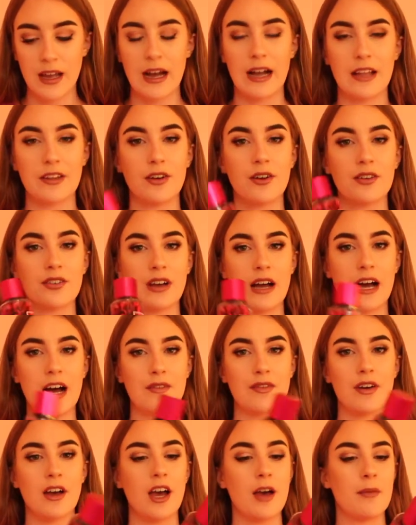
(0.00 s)
And I also
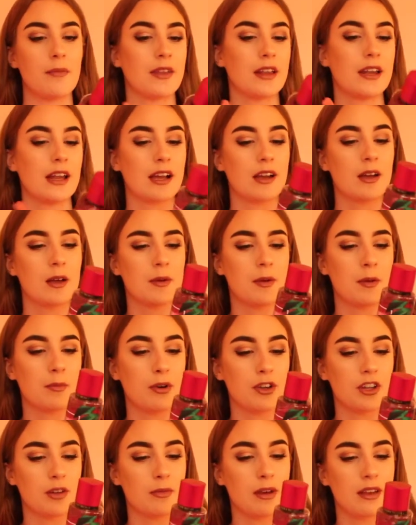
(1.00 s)
have
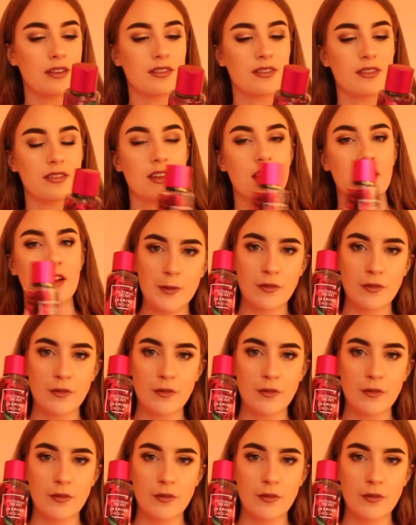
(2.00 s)
body mists.